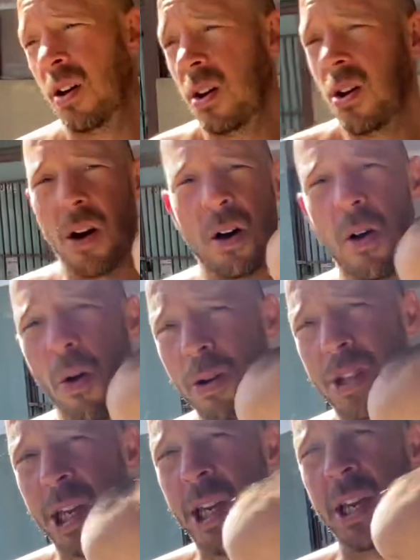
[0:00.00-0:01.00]
uh,
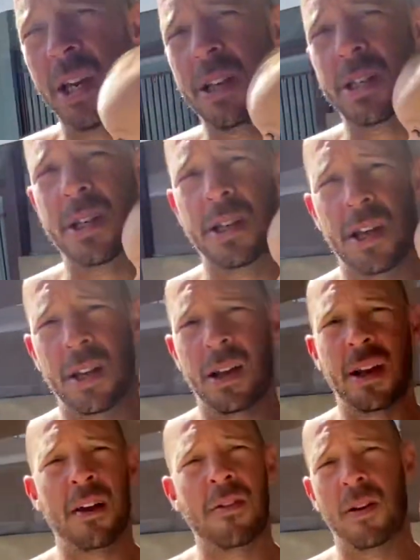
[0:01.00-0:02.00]
Ortiz and, and,
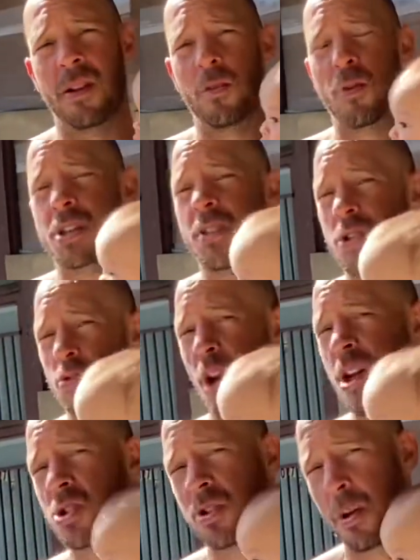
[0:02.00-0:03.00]
and, the rest of his
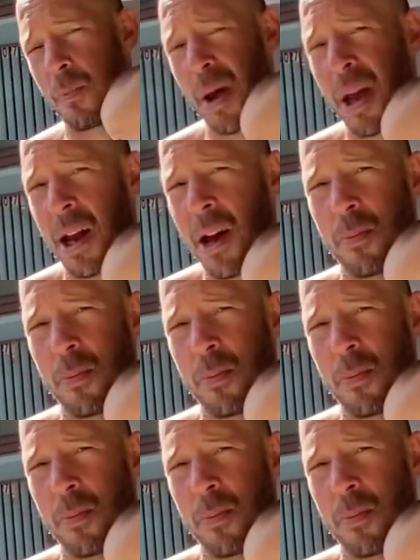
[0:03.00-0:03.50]
roster can pan out,